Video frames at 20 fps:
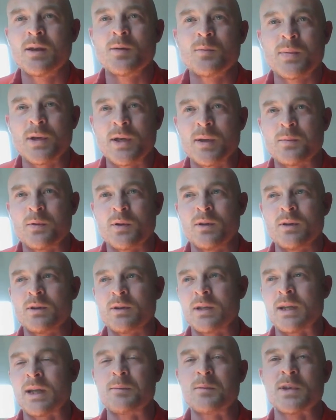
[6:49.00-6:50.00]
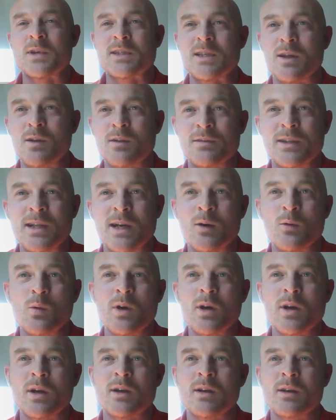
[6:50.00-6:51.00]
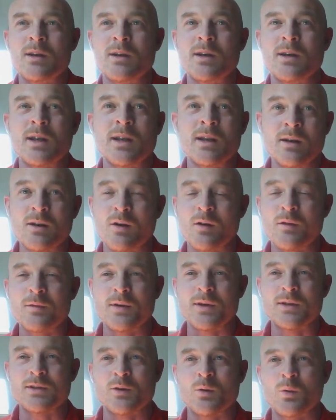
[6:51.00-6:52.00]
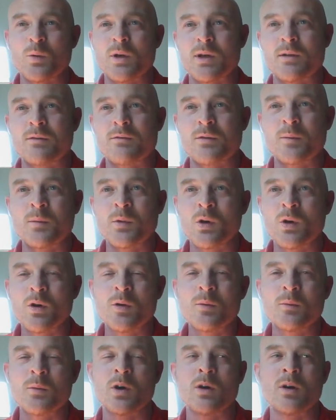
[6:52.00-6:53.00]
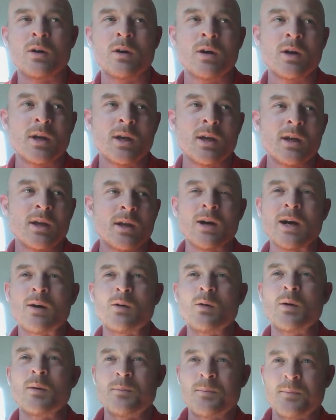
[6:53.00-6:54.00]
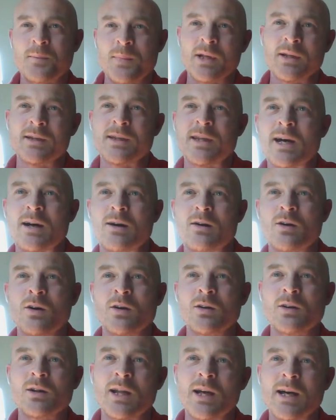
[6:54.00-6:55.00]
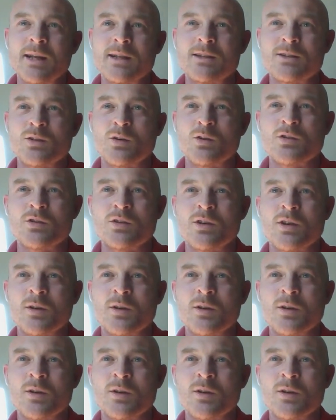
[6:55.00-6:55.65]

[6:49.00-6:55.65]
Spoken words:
people like myself now working in an office or working from home, or how I build that online social